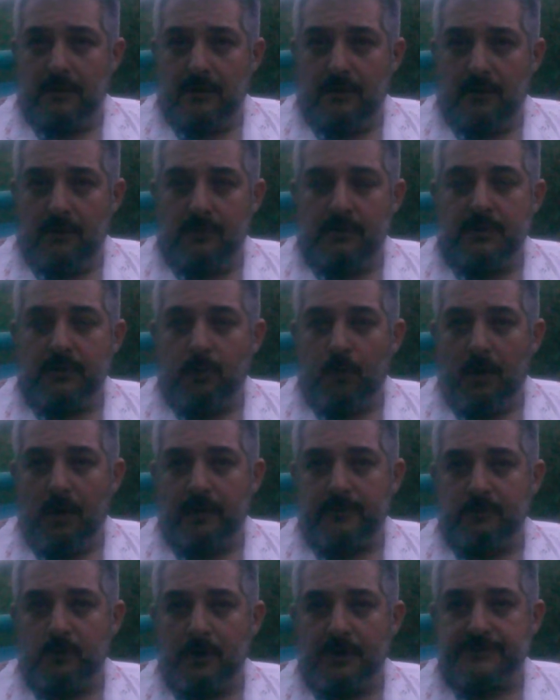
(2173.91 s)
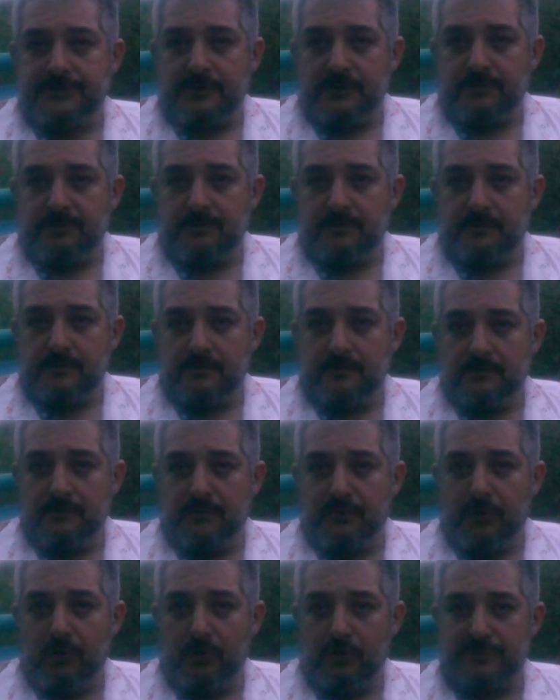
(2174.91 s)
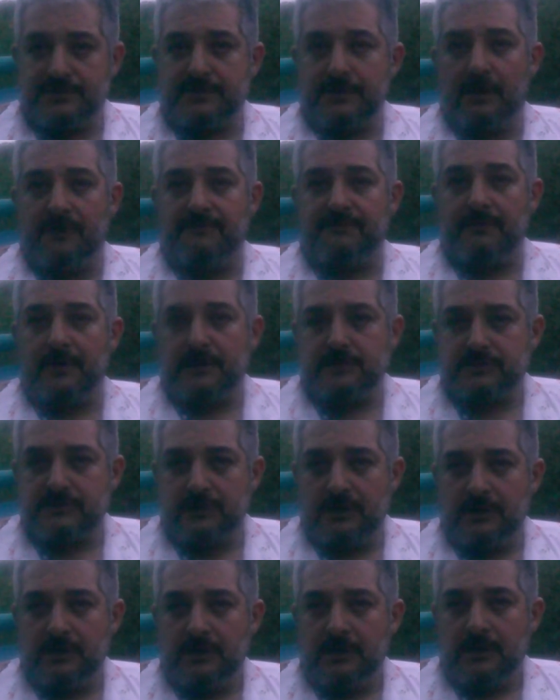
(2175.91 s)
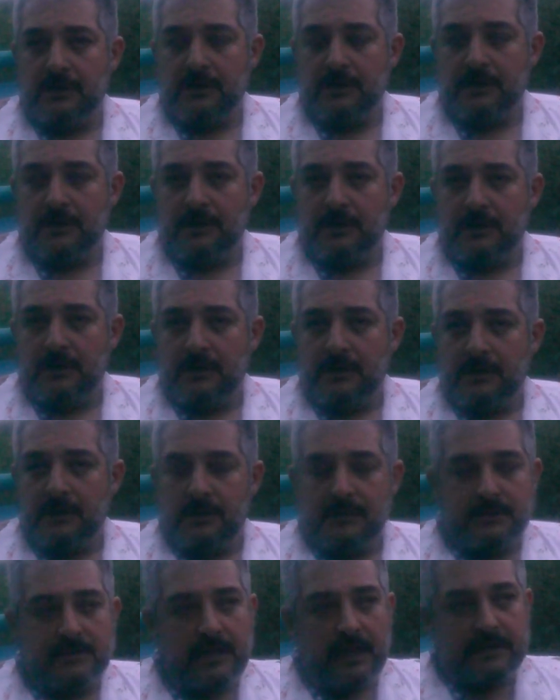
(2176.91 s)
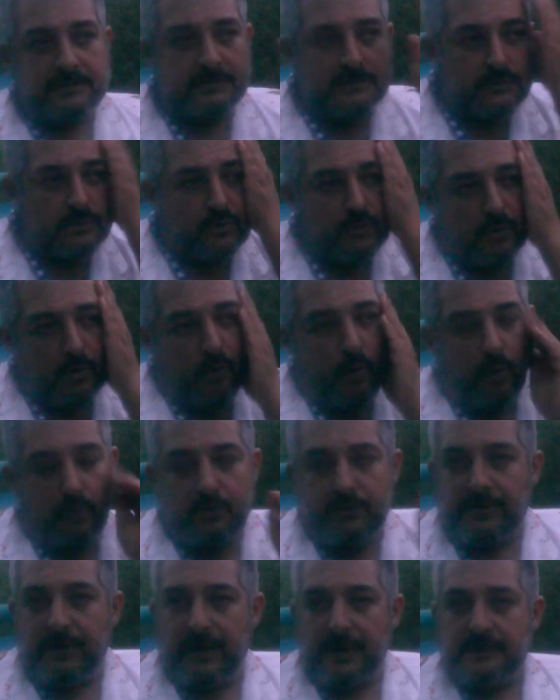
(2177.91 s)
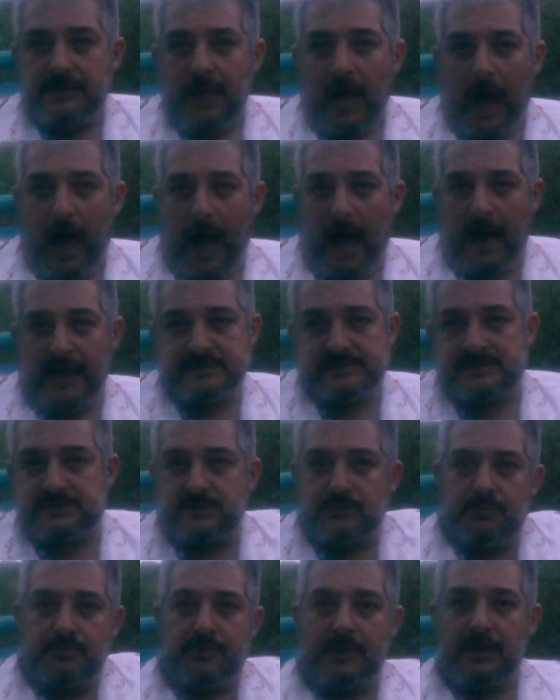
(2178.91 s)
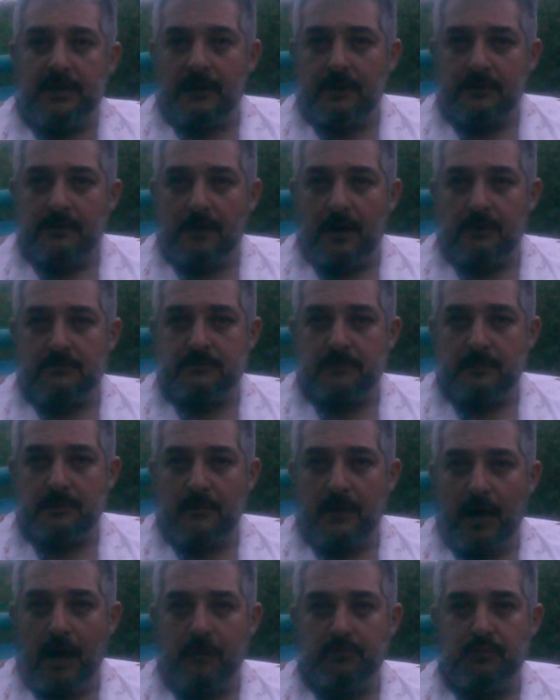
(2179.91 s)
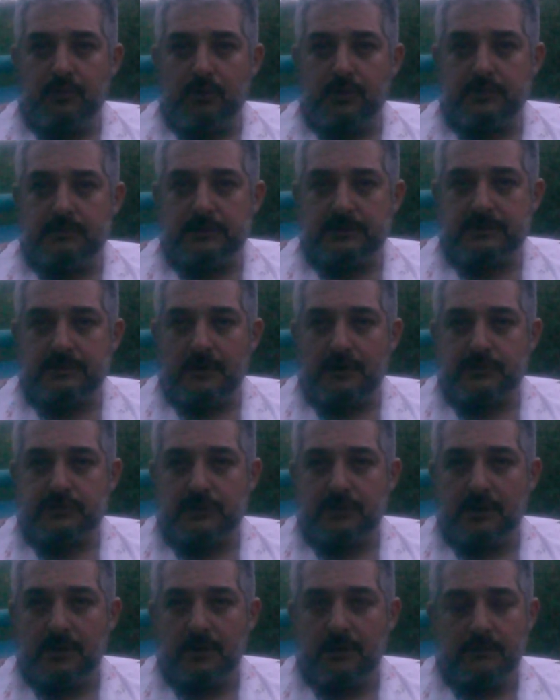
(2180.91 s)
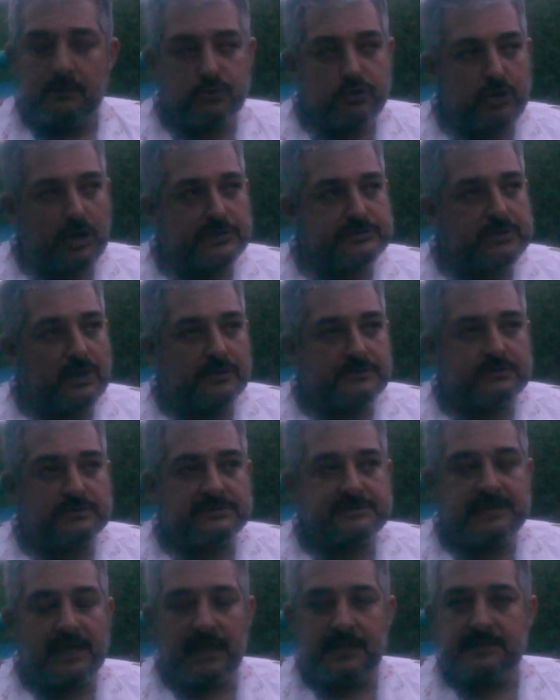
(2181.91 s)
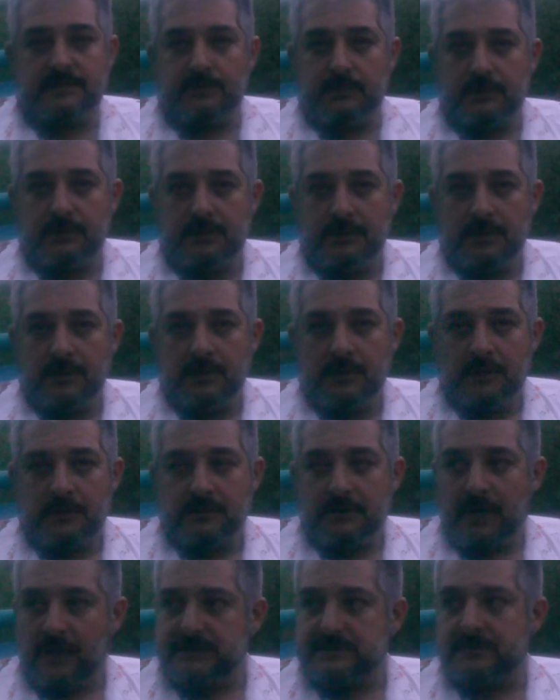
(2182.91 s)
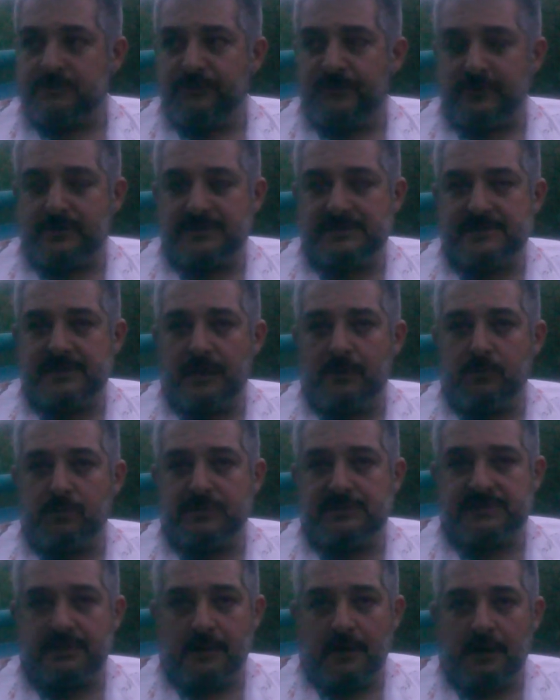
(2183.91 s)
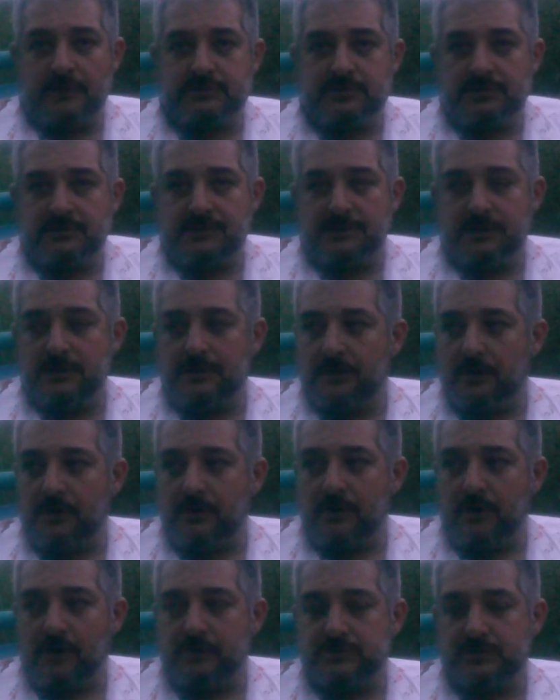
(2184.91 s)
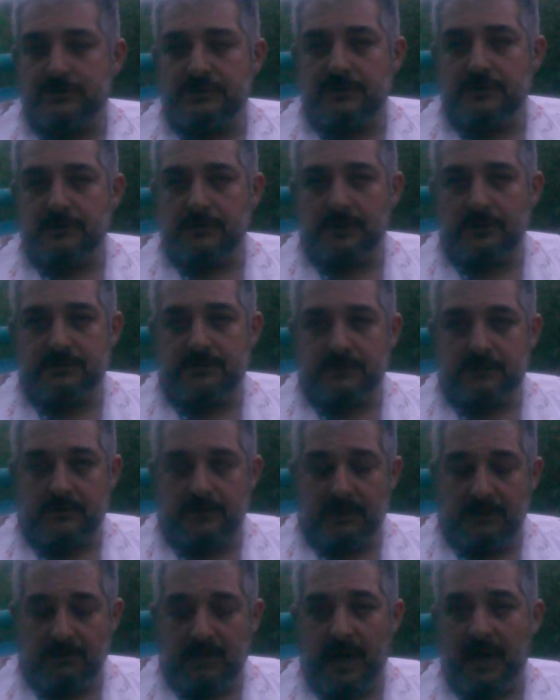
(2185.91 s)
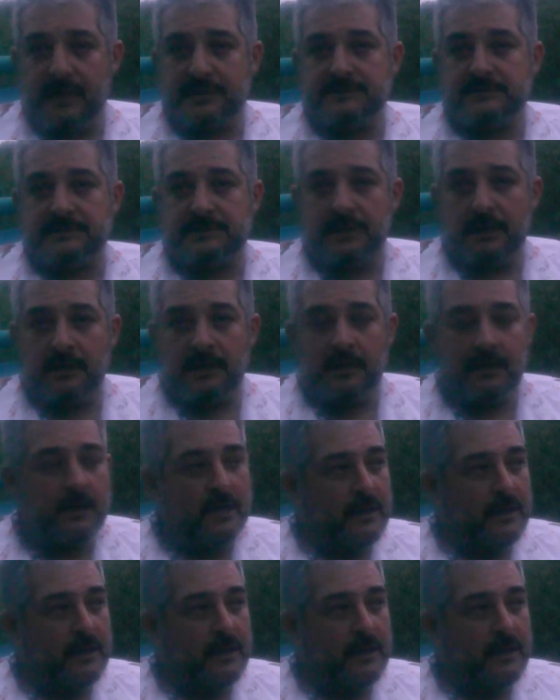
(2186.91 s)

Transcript: only warm water port of Russia that Ukraine has to be on board with Russia. That's understandable. That's for the same reason Argentina, Argentina demands the,